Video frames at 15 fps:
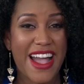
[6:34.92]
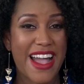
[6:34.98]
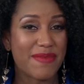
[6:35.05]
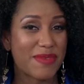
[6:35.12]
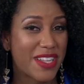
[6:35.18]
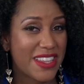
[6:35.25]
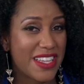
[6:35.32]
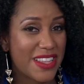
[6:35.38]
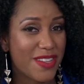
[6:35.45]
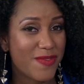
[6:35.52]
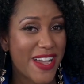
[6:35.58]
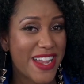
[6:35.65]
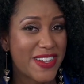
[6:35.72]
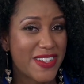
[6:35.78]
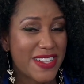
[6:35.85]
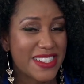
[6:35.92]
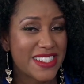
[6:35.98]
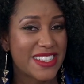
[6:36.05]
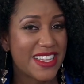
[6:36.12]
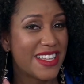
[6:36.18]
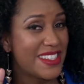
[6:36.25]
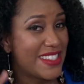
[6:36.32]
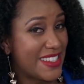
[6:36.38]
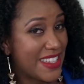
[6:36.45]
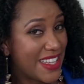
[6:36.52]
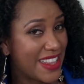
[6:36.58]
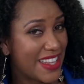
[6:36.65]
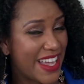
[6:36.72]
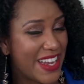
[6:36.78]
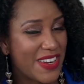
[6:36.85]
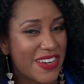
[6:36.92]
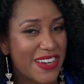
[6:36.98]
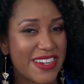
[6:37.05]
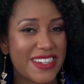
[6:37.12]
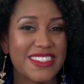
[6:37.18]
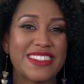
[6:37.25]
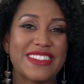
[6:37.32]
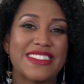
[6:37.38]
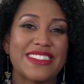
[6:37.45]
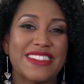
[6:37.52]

I'm Kalilah Reynolds. See you later.